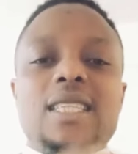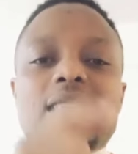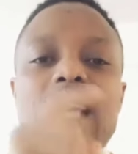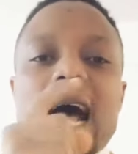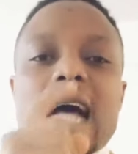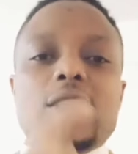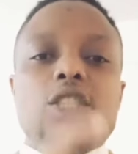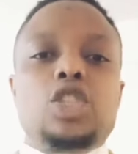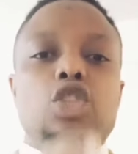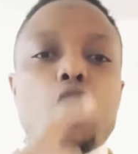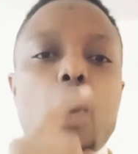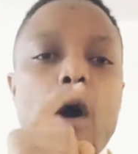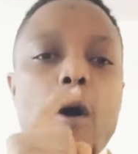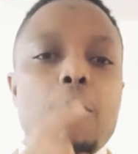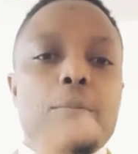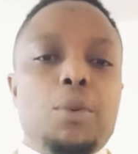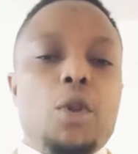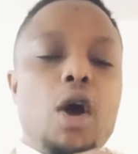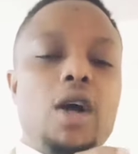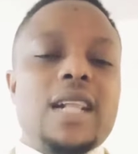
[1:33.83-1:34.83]
That
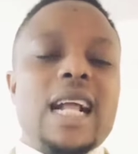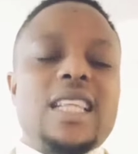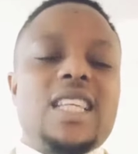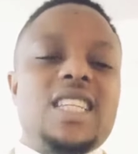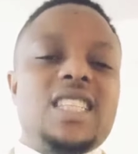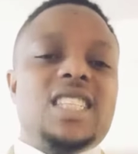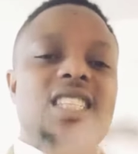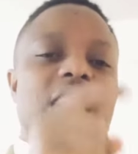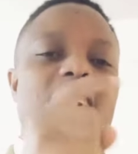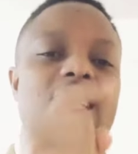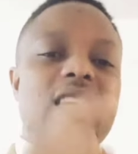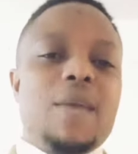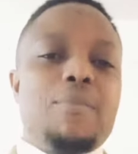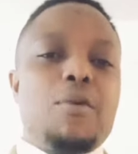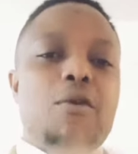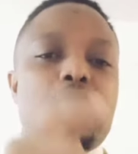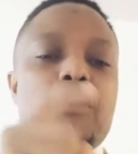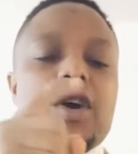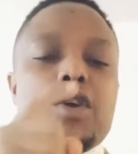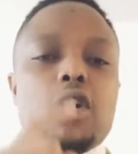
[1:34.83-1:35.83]
stone block that is standing
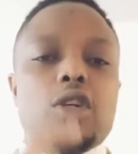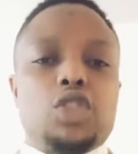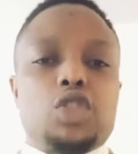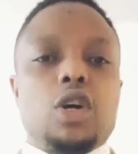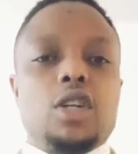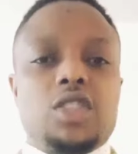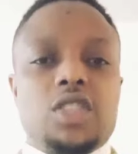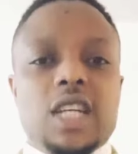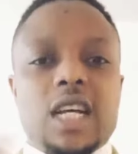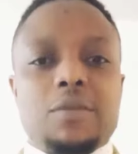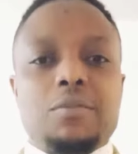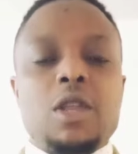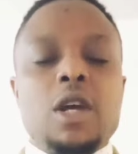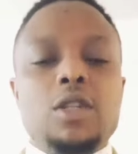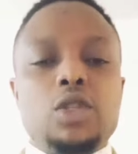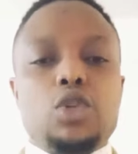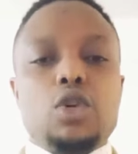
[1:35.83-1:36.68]
before your success,